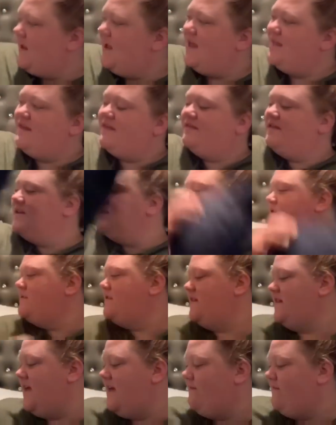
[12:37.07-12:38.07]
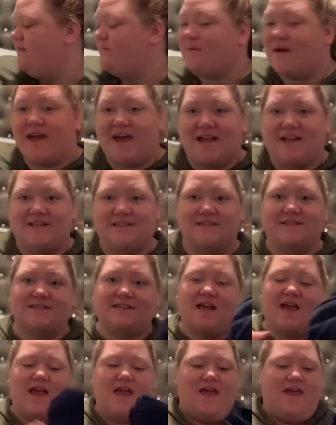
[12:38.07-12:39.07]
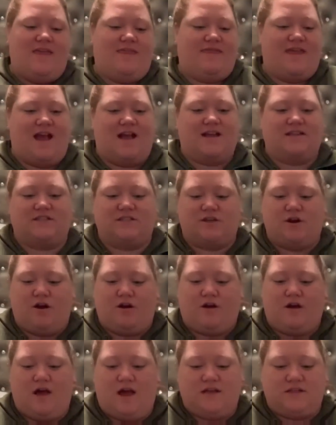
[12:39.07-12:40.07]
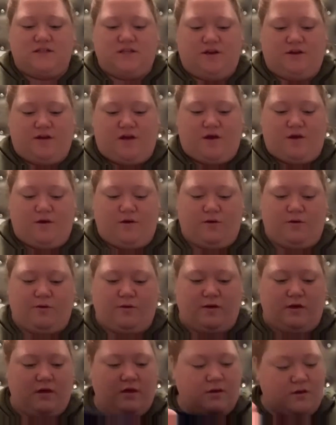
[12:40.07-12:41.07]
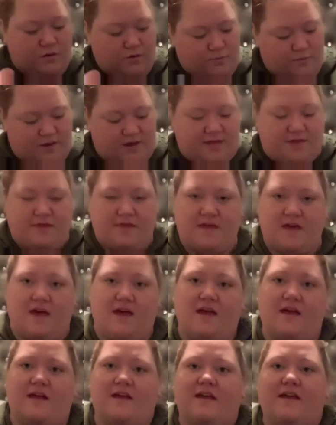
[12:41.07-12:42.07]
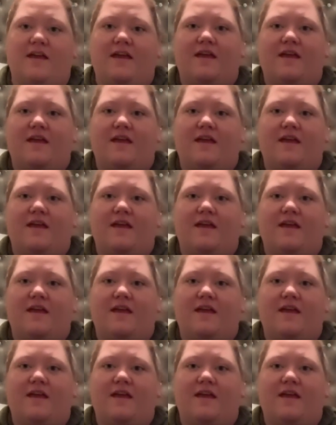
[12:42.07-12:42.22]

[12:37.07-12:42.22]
And then these are the navy pants that Star got to go with the